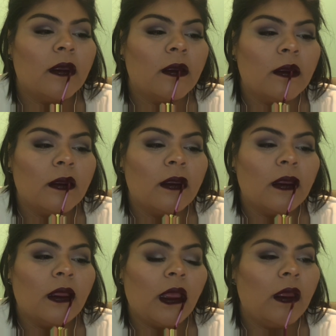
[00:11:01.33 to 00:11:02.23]
dry.
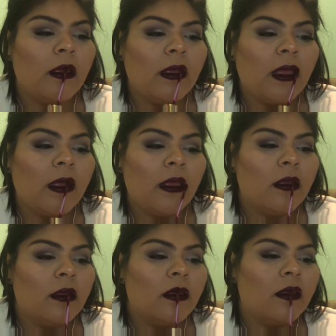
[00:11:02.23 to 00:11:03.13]
So it's
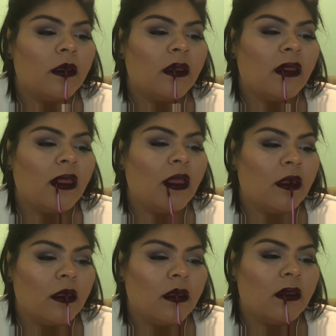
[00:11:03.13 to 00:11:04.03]
not blotchy
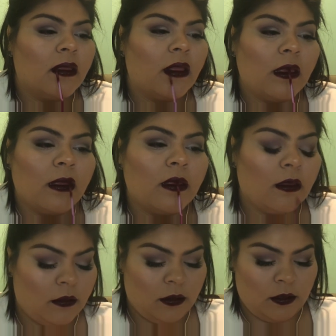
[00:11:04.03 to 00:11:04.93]
looking or
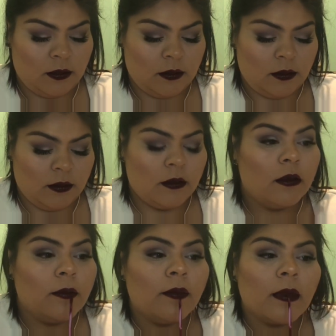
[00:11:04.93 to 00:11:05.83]
not streaky
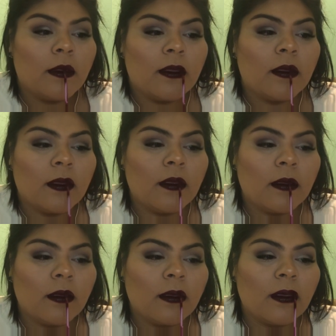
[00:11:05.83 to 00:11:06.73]
looking
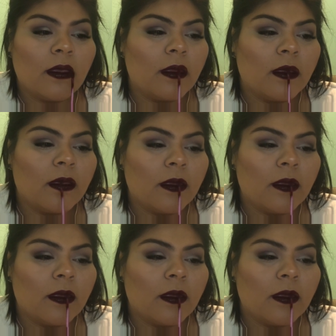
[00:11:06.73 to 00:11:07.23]
at all.